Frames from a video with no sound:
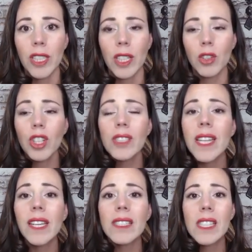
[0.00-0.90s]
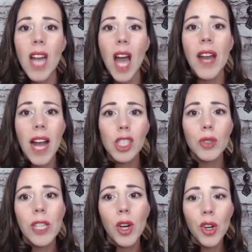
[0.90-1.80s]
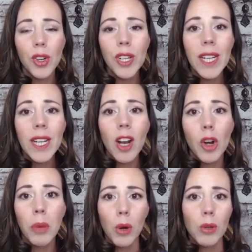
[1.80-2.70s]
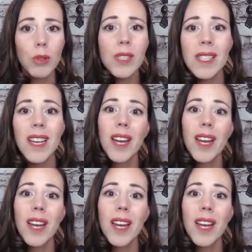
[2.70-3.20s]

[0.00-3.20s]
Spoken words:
It looks like it's not actually hurting our posts